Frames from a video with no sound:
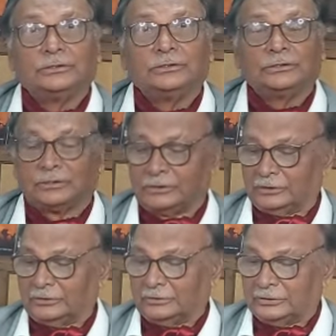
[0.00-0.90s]
You
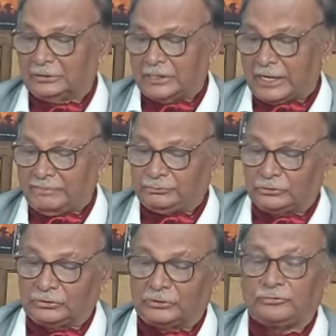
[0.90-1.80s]
know,
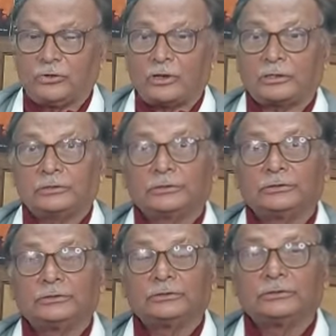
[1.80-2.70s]
absolutely shocked.
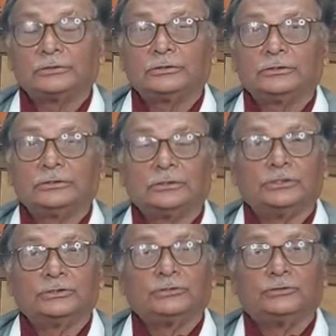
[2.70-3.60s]
He
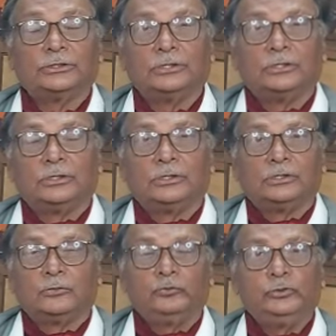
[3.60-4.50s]
says,
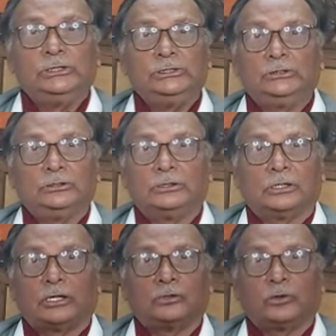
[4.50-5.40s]
we
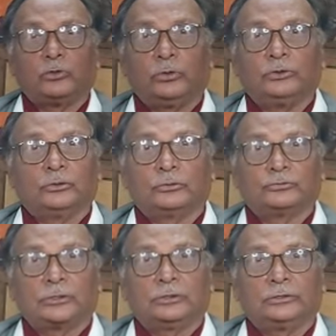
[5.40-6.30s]
are not going to
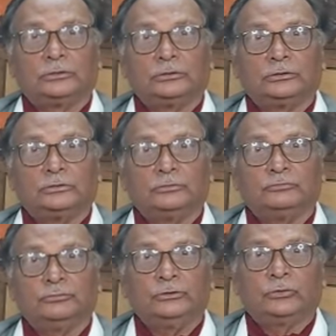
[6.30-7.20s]
surrender.
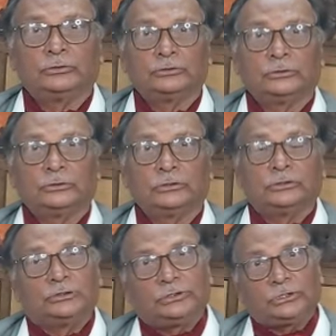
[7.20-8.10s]
We want a
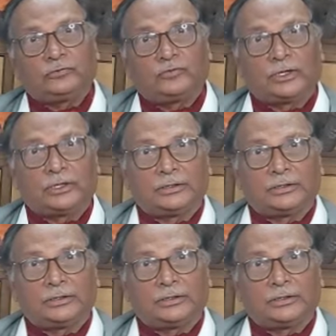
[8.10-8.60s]
ceasefire.